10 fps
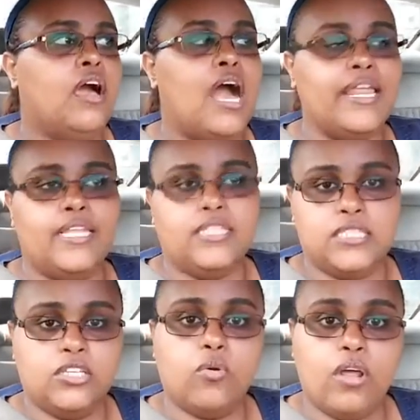I need to
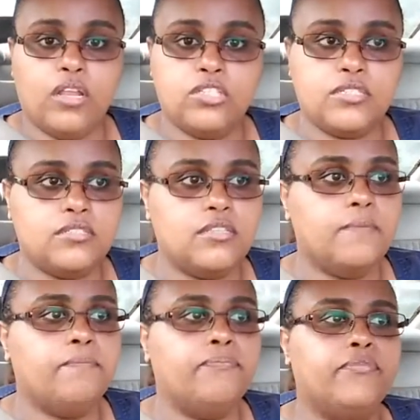see a neurologist.
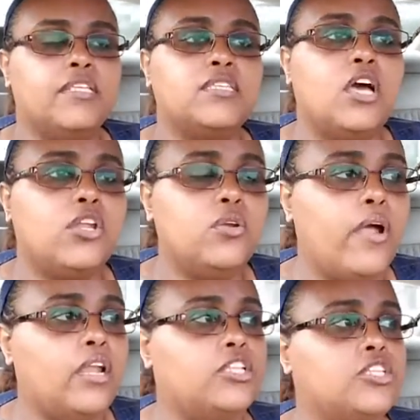Saw a
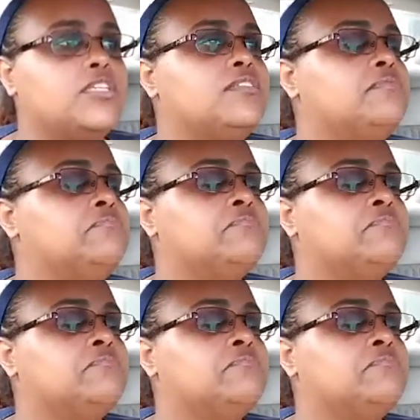neurologist.